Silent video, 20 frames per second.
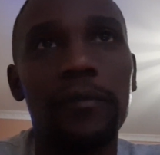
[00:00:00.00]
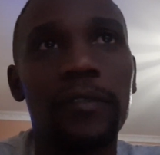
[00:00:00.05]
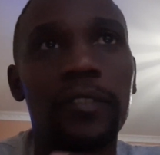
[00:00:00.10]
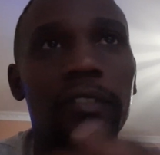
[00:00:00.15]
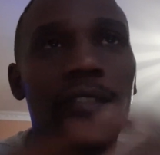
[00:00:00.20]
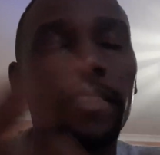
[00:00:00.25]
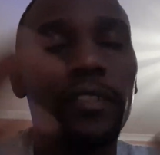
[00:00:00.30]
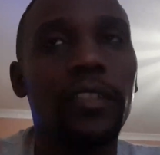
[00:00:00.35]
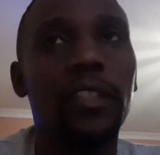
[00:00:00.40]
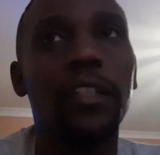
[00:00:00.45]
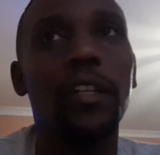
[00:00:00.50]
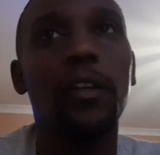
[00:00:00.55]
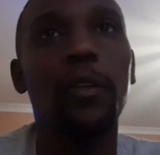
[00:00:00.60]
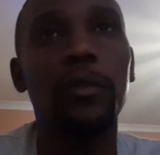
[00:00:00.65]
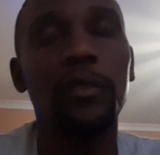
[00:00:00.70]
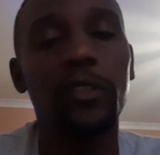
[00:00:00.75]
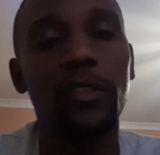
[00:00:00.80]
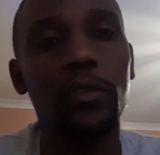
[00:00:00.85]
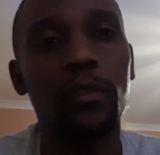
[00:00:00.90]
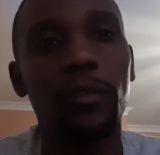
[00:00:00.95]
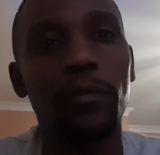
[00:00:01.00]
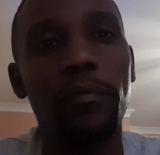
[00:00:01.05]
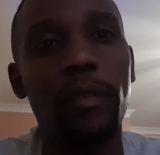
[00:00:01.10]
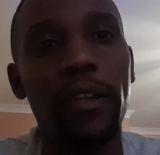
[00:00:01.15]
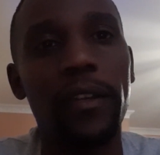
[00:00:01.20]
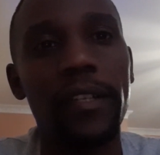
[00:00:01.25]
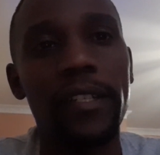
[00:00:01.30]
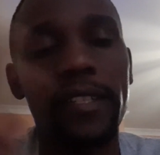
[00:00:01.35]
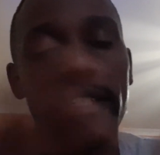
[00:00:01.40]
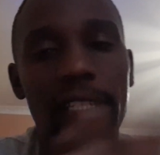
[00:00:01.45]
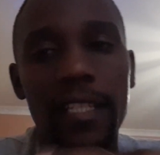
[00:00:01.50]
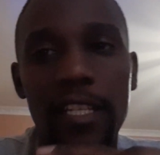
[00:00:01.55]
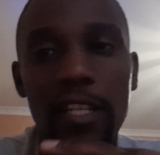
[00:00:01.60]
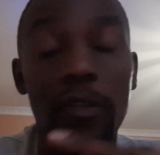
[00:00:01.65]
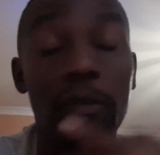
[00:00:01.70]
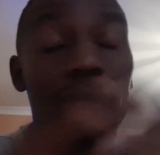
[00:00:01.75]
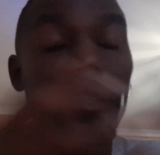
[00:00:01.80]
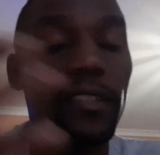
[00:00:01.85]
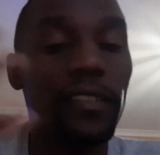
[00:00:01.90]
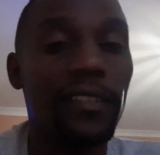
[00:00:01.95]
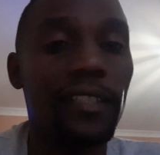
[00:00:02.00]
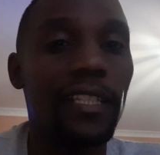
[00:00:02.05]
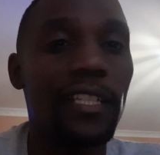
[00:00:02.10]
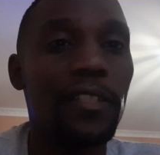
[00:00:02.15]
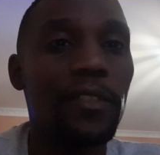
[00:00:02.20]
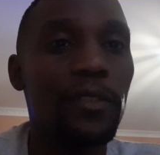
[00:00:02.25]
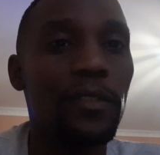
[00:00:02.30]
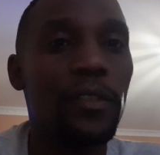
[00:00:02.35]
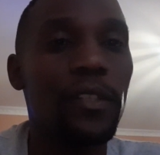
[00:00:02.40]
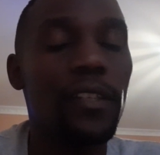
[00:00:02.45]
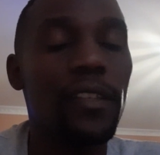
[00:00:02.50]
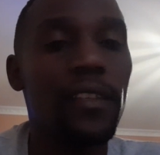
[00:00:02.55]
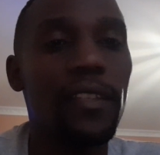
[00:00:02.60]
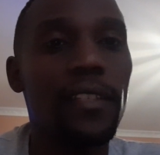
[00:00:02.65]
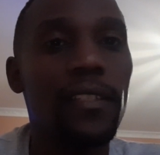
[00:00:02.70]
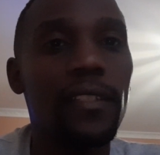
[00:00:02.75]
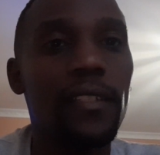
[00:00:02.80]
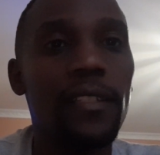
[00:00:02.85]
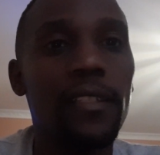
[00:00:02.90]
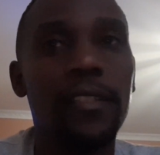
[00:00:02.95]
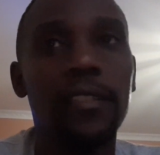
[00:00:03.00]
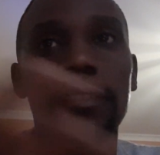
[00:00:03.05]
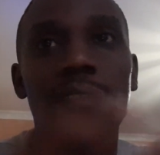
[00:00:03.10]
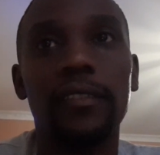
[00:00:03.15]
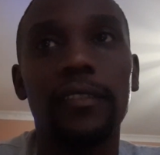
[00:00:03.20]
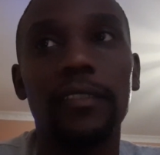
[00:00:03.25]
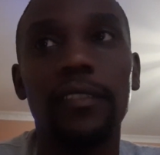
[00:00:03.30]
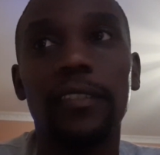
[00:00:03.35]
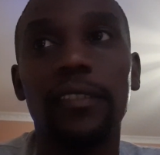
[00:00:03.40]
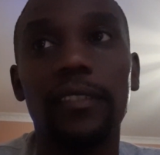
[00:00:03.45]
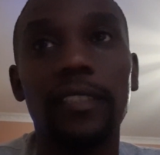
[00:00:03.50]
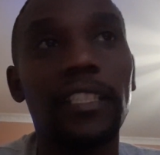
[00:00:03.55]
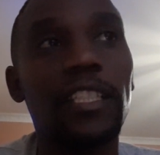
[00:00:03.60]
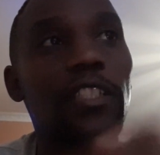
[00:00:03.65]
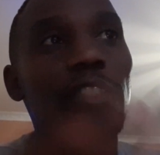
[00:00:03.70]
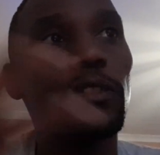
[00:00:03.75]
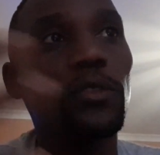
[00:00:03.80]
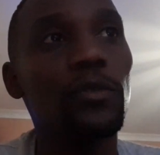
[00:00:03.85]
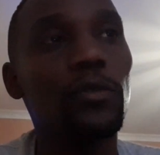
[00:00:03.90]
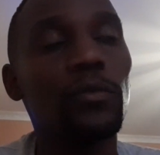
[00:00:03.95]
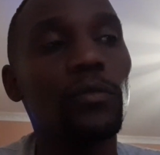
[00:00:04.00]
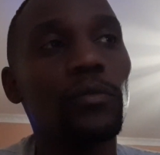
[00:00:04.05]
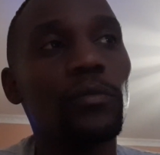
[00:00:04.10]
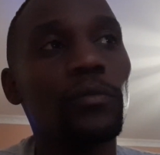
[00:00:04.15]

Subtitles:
this is the old school parenting. No one is telling you anything. They're just telling you